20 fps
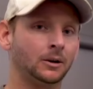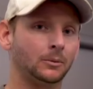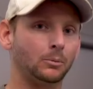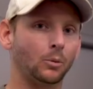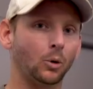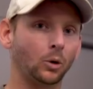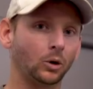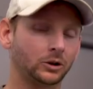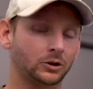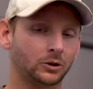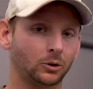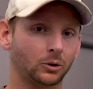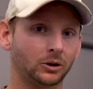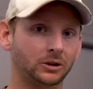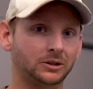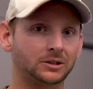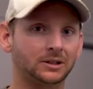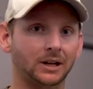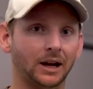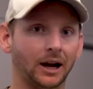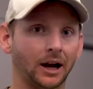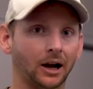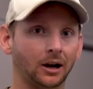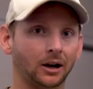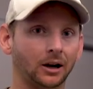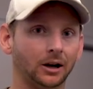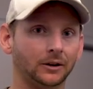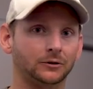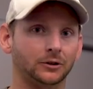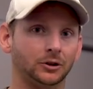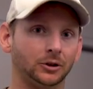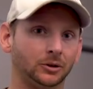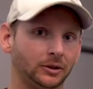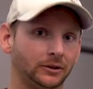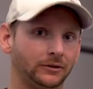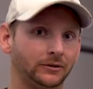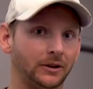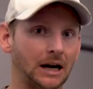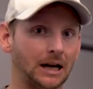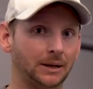more towards the area of 2
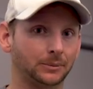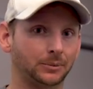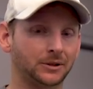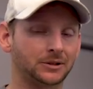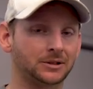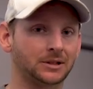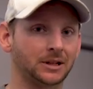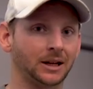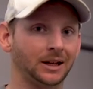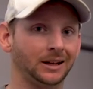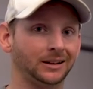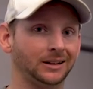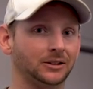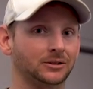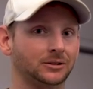to 5%.